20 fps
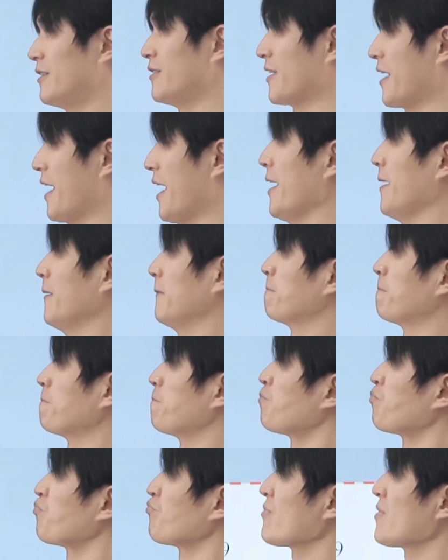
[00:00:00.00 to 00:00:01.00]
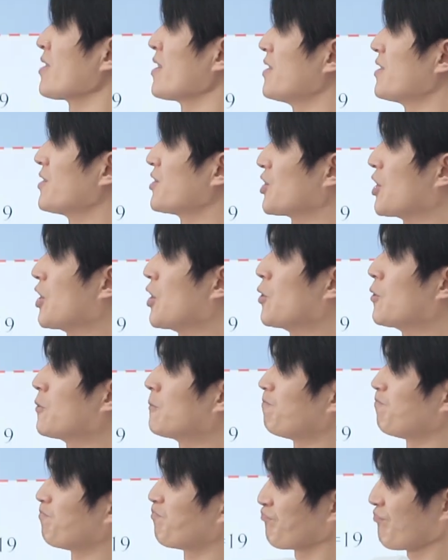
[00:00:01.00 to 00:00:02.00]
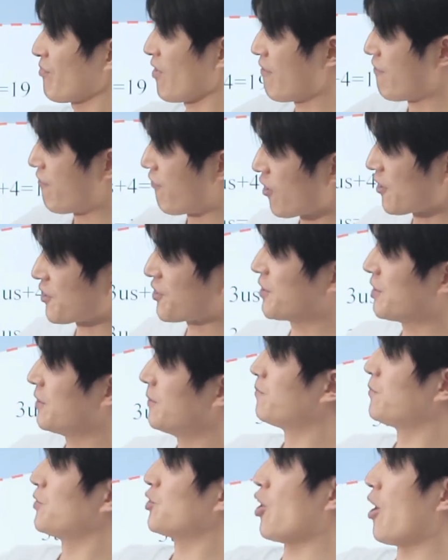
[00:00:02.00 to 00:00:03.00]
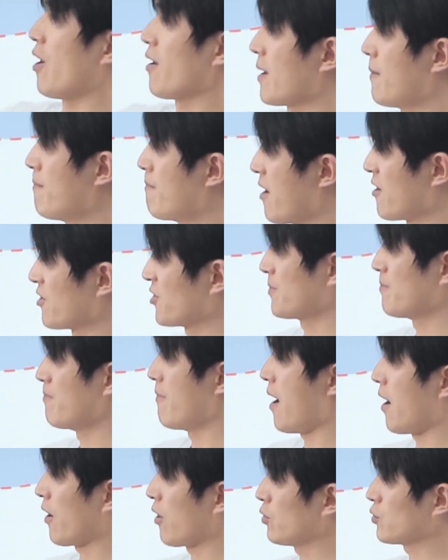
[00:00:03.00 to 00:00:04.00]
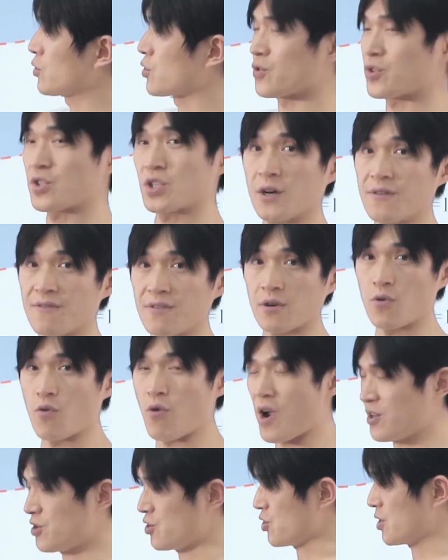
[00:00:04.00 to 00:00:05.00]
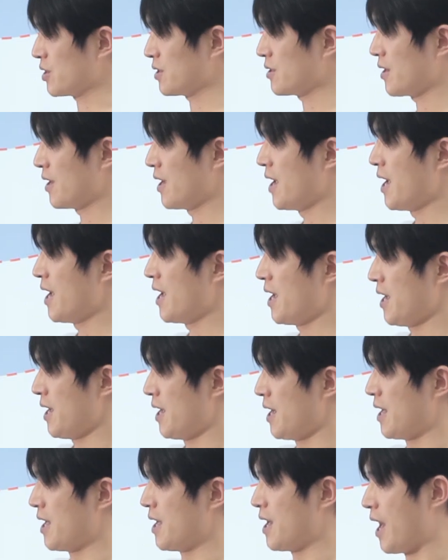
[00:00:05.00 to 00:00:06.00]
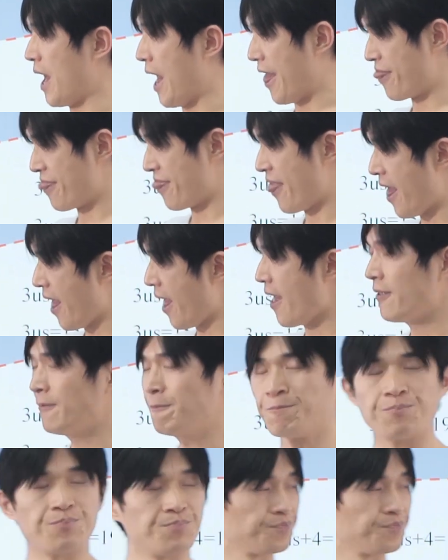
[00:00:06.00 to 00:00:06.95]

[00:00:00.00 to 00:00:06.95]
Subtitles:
okay? So first, draw a comparison model to solve the question, and then